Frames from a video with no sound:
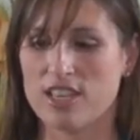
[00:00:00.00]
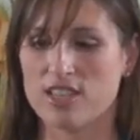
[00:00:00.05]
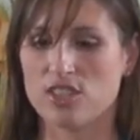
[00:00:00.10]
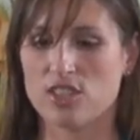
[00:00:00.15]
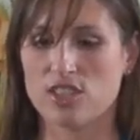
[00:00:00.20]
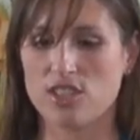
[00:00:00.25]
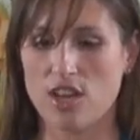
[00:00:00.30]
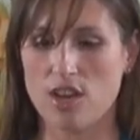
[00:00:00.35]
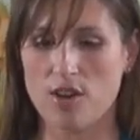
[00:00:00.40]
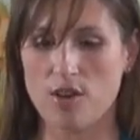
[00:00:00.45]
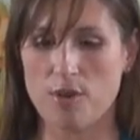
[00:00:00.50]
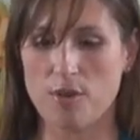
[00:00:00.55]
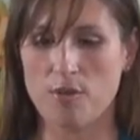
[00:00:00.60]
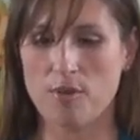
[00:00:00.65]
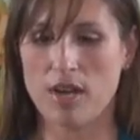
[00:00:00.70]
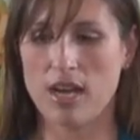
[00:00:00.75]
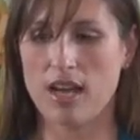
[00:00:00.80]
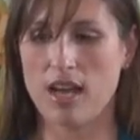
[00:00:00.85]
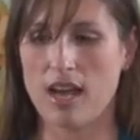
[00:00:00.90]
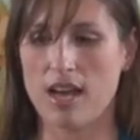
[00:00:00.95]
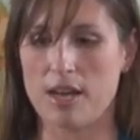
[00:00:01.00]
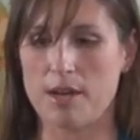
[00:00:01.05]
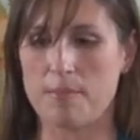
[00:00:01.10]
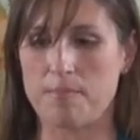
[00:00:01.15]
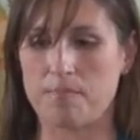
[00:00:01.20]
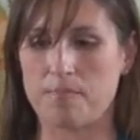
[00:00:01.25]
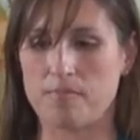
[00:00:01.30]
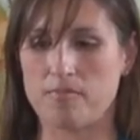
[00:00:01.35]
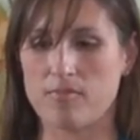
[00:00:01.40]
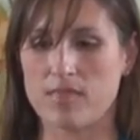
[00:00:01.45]
So
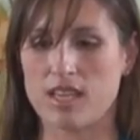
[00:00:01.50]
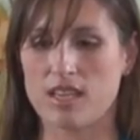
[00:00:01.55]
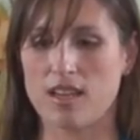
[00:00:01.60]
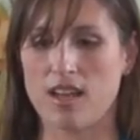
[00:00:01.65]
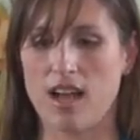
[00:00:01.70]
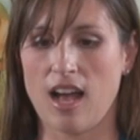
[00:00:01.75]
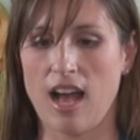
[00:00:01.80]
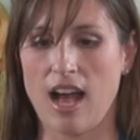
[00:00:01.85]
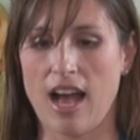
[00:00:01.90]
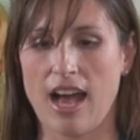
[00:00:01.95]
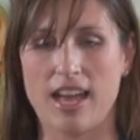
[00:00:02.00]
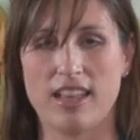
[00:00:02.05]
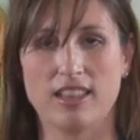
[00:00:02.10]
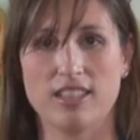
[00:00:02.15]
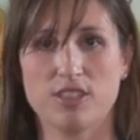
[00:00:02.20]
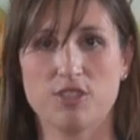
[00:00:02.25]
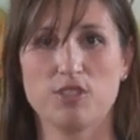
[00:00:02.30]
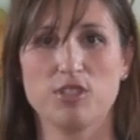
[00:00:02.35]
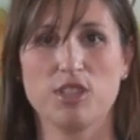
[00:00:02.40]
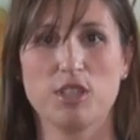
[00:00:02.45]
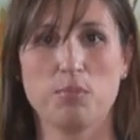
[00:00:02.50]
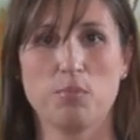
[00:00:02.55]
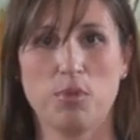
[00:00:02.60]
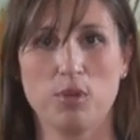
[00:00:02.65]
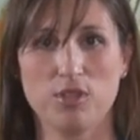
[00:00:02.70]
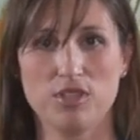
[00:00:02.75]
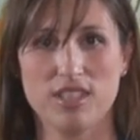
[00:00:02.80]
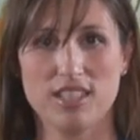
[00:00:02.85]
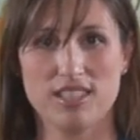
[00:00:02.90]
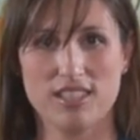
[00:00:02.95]
I literally
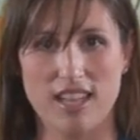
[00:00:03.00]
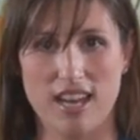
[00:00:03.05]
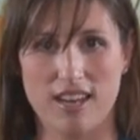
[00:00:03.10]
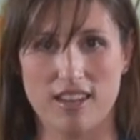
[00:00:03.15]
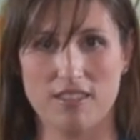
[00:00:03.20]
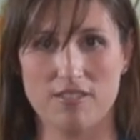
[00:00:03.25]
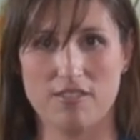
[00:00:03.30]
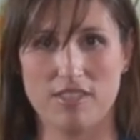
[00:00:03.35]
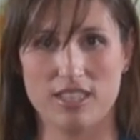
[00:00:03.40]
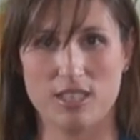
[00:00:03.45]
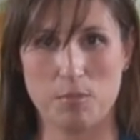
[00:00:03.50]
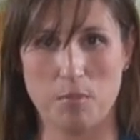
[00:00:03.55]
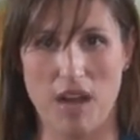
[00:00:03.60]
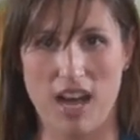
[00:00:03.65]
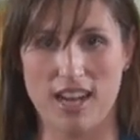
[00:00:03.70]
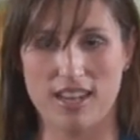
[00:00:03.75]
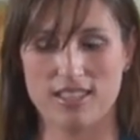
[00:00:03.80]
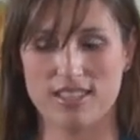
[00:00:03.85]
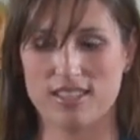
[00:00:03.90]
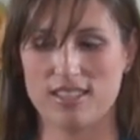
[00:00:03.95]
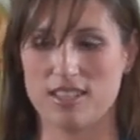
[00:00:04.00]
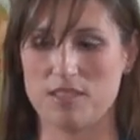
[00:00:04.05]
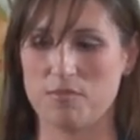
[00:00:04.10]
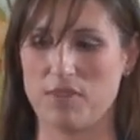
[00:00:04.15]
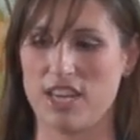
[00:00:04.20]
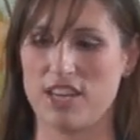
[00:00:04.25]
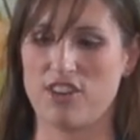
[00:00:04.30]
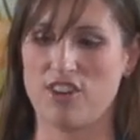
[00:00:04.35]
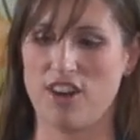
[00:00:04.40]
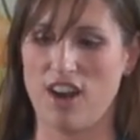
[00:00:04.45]
pulled this out of its box in
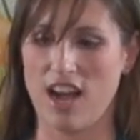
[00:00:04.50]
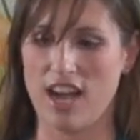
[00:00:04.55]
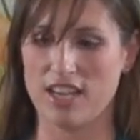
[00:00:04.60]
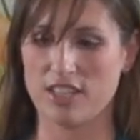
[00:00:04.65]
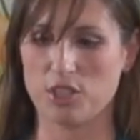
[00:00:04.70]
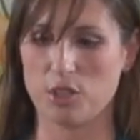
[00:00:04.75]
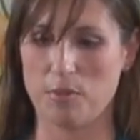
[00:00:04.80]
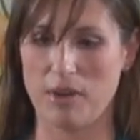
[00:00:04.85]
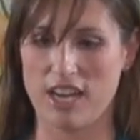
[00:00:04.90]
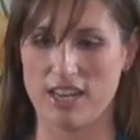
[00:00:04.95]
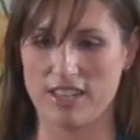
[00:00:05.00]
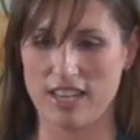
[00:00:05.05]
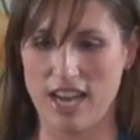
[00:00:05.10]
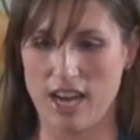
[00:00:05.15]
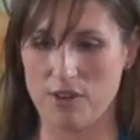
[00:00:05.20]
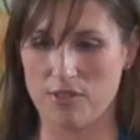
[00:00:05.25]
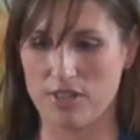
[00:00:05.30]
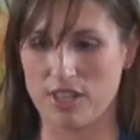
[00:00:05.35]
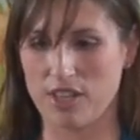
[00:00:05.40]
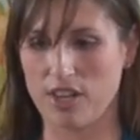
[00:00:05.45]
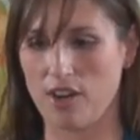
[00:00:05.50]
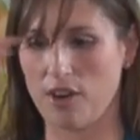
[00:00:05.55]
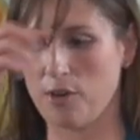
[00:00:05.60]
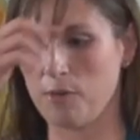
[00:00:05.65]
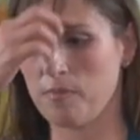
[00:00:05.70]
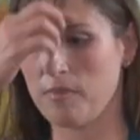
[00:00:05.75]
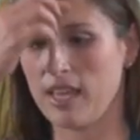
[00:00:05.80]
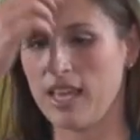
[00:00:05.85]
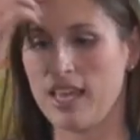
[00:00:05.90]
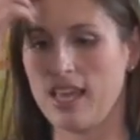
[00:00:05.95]
my garage about an hour
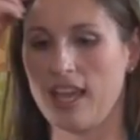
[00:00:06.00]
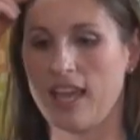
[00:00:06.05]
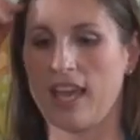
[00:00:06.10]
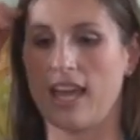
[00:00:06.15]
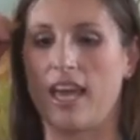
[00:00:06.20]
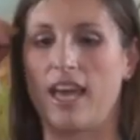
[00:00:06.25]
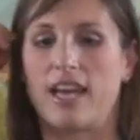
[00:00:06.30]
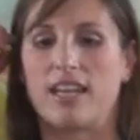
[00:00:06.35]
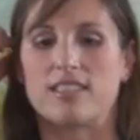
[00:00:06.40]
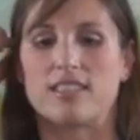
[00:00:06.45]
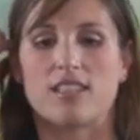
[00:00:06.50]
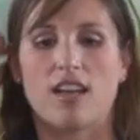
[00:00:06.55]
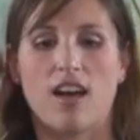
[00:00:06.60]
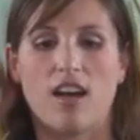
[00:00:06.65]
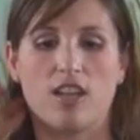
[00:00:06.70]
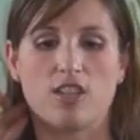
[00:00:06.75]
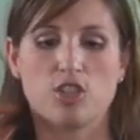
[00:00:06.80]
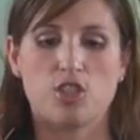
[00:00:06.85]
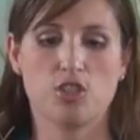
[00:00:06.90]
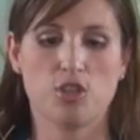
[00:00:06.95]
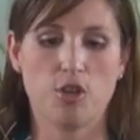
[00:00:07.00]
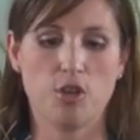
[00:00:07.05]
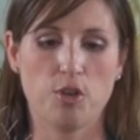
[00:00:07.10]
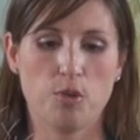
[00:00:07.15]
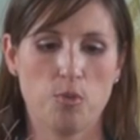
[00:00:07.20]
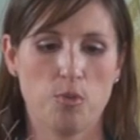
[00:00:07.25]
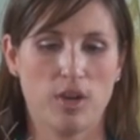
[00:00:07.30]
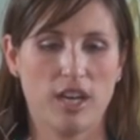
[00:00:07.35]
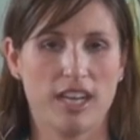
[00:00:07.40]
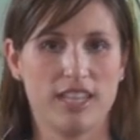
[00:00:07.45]
ago, and I'll show
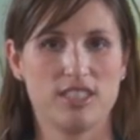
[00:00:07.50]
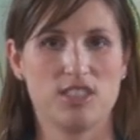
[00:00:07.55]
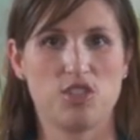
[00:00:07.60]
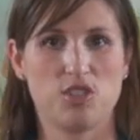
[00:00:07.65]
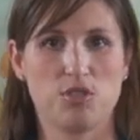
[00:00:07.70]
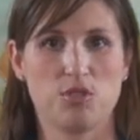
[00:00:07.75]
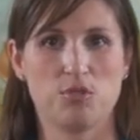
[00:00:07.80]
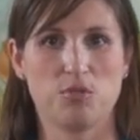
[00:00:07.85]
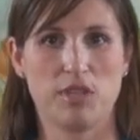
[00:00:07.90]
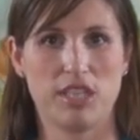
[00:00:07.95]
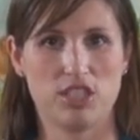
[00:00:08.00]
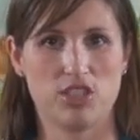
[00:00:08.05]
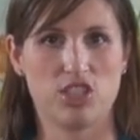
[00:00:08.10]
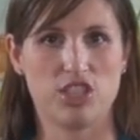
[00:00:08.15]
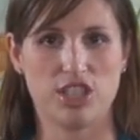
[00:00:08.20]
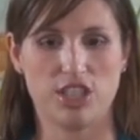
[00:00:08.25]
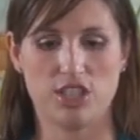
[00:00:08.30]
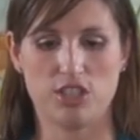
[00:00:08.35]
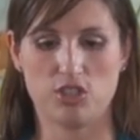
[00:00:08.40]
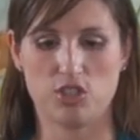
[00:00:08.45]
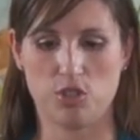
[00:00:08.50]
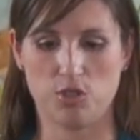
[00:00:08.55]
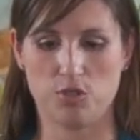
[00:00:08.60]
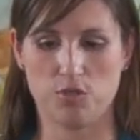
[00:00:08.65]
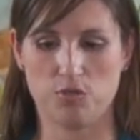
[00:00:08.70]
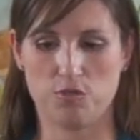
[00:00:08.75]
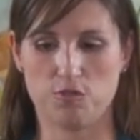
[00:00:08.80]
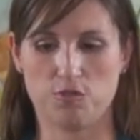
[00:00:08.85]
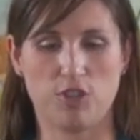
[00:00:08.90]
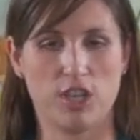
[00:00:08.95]
you what I do each year
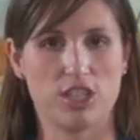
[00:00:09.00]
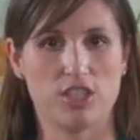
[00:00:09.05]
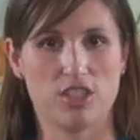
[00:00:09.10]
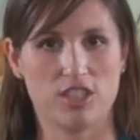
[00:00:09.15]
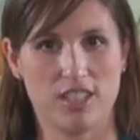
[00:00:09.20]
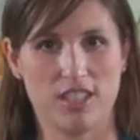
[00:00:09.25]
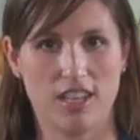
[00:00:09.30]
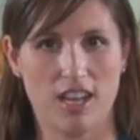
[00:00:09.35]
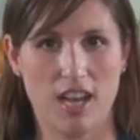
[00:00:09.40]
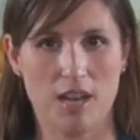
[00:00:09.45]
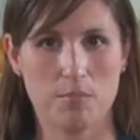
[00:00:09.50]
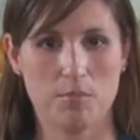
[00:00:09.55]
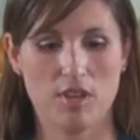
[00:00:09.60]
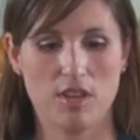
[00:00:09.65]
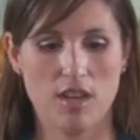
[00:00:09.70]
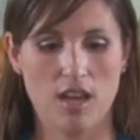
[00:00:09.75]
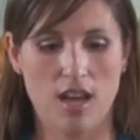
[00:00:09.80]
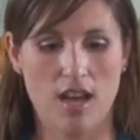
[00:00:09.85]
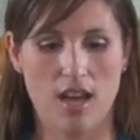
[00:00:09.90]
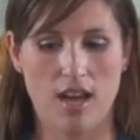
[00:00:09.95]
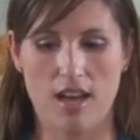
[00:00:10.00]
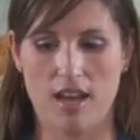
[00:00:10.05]
to freshen it up